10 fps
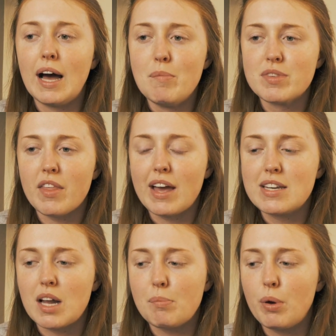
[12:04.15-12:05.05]
So they
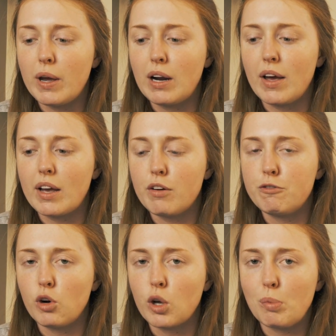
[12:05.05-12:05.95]
ended up putting like a
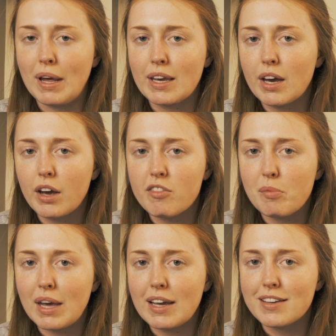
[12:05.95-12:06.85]
foil blanket over
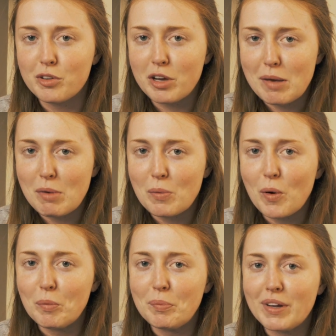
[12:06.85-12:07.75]
me to keep me
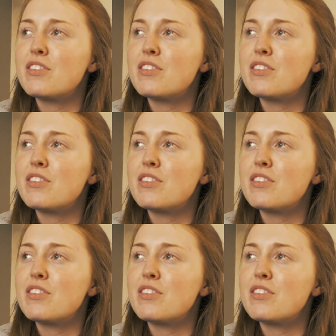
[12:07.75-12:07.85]
warm.